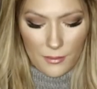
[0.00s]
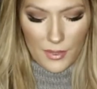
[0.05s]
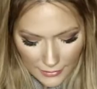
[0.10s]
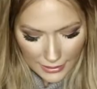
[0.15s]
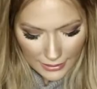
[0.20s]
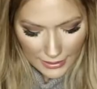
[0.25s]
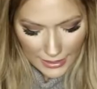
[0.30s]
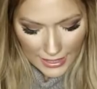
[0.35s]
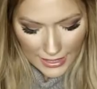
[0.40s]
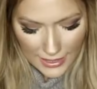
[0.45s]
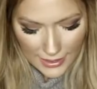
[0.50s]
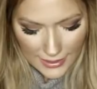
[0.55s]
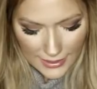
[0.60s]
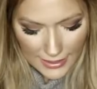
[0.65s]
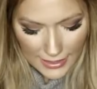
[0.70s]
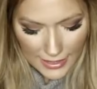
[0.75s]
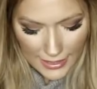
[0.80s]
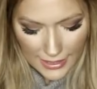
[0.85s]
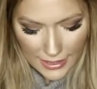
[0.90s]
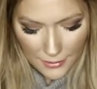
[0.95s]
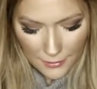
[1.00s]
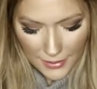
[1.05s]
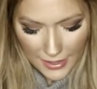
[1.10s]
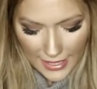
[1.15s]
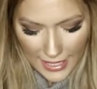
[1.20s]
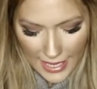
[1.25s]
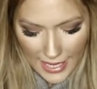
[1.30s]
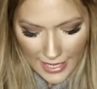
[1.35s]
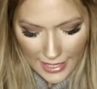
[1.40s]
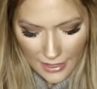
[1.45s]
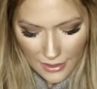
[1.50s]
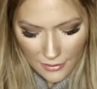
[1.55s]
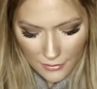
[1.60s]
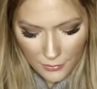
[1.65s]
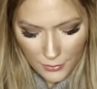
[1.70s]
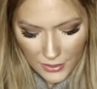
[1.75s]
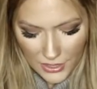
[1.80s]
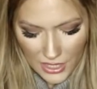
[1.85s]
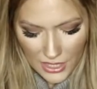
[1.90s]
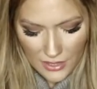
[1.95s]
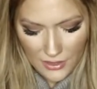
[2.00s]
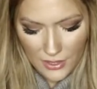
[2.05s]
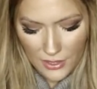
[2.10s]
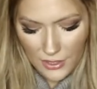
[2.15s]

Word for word: The last item I have, which is